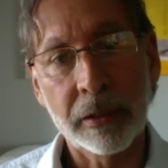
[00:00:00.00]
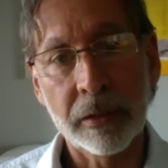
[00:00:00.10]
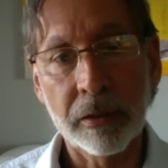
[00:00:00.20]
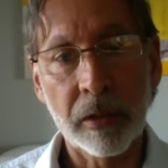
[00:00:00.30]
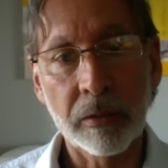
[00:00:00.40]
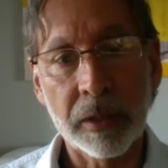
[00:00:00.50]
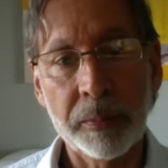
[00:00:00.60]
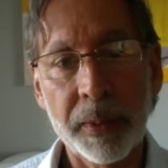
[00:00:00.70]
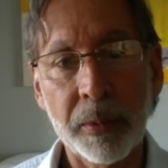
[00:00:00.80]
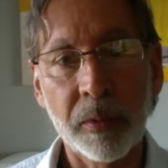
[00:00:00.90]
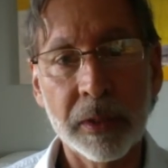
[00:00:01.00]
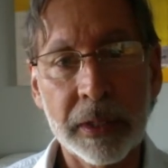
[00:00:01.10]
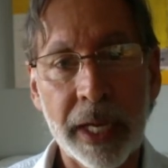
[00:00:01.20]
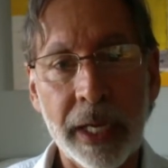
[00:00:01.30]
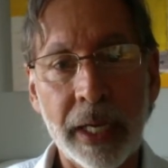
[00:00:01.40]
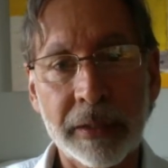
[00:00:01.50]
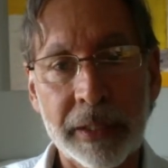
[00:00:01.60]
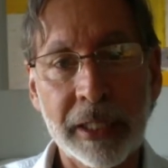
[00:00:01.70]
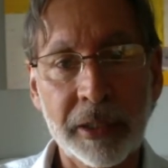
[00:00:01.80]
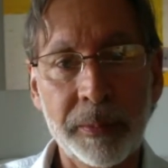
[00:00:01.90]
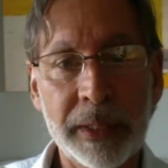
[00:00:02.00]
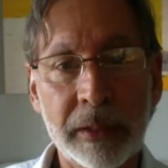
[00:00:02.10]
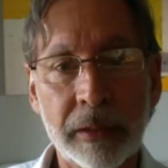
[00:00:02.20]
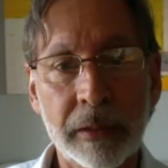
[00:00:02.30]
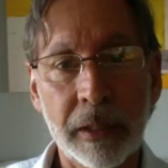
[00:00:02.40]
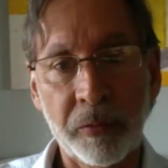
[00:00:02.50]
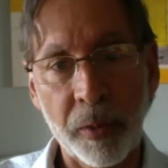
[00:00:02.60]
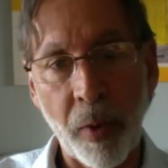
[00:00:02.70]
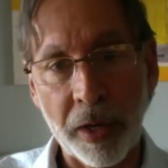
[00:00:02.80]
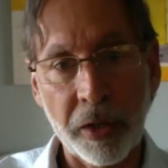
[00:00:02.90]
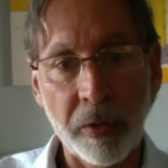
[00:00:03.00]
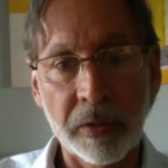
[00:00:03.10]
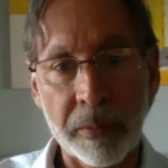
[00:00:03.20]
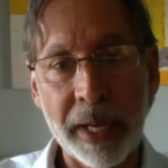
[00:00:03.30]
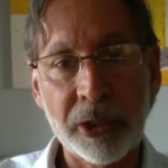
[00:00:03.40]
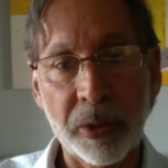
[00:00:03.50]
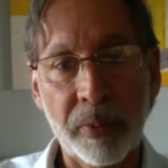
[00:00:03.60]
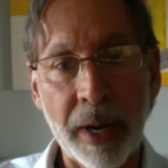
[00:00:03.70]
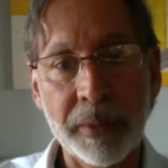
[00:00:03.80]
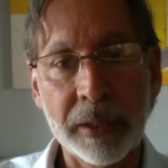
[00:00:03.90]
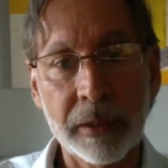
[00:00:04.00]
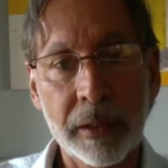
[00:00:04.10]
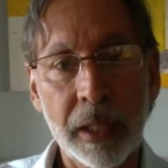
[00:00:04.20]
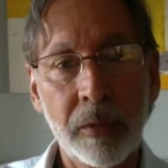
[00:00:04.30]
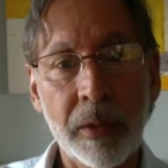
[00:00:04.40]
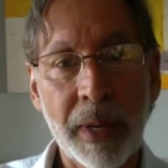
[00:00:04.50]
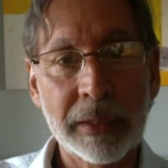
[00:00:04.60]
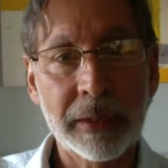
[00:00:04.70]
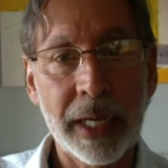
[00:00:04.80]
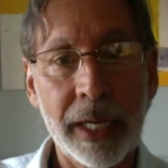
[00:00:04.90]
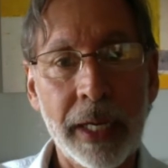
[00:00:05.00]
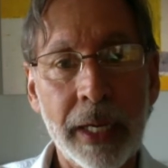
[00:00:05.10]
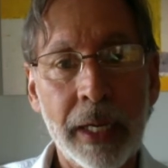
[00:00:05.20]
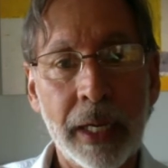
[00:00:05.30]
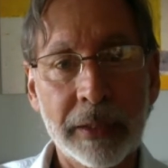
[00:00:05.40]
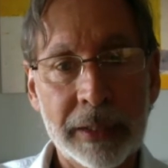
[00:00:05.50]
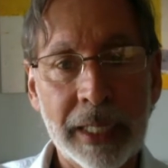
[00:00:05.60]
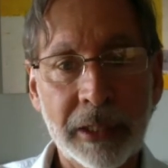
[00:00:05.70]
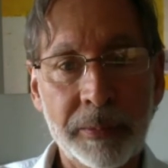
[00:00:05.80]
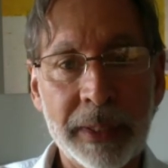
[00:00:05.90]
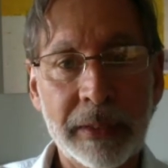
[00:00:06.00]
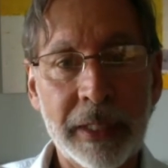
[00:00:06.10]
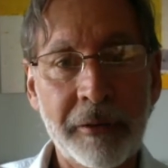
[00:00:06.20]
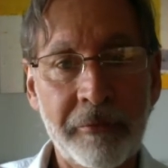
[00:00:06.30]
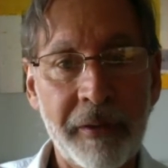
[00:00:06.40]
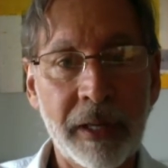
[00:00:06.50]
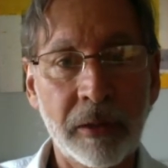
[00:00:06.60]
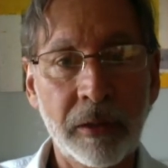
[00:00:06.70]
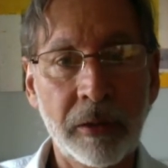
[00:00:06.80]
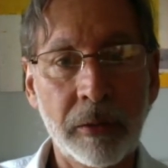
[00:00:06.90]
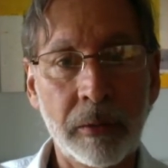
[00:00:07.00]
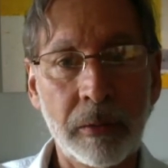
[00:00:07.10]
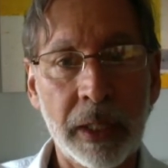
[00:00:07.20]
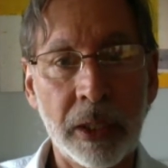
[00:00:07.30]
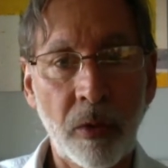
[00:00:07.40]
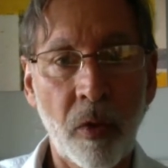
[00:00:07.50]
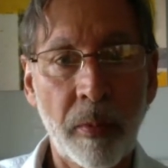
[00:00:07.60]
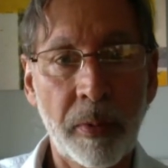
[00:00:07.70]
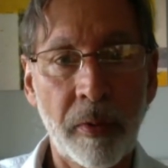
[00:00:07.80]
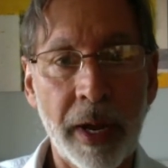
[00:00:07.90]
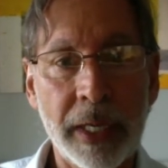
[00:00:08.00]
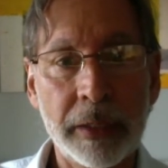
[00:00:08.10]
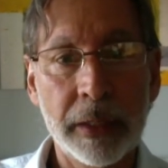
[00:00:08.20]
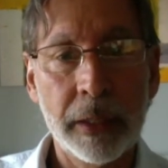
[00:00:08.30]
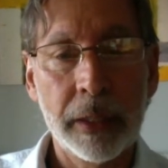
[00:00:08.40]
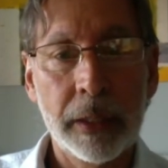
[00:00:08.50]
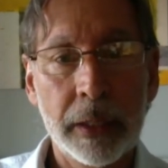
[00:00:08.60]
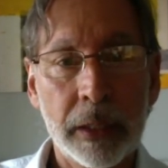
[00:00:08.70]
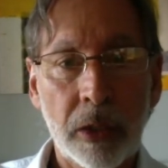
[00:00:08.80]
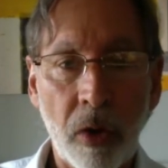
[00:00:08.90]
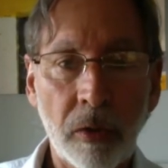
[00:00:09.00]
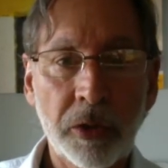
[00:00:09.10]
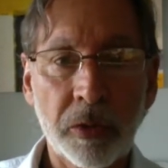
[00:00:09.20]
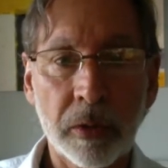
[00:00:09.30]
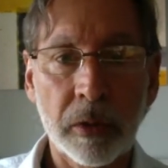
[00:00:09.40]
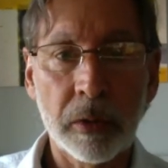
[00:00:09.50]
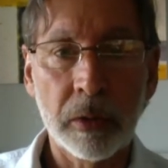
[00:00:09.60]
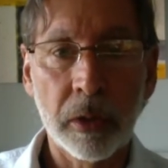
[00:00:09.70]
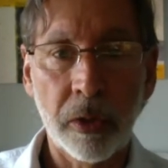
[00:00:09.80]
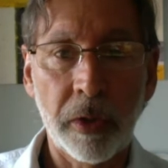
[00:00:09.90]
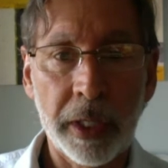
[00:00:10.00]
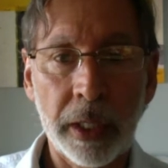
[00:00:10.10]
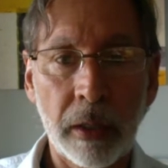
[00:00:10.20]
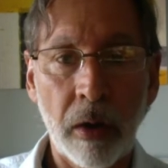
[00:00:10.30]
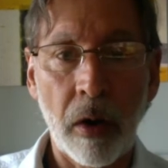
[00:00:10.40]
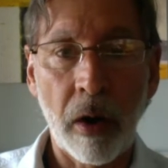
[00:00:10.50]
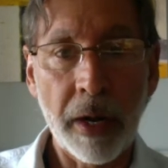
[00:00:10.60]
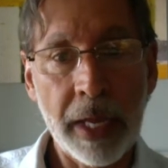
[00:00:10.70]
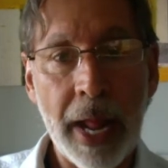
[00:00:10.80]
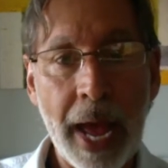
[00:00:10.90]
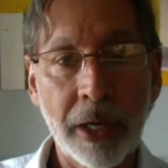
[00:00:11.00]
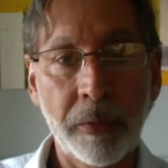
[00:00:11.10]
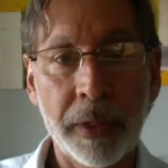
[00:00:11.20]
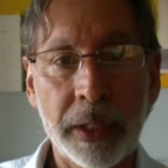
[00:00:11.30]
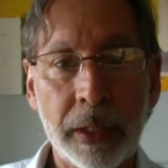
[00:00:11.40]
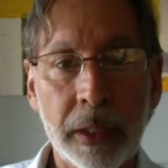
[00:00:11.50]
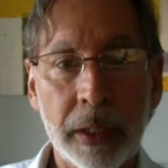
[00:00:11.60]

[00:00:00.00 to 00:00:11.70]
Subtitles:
And so some people will say assessments, if we wanted to use a major premise, we might say assessments that fail to incorporate cultural learning are inadequate.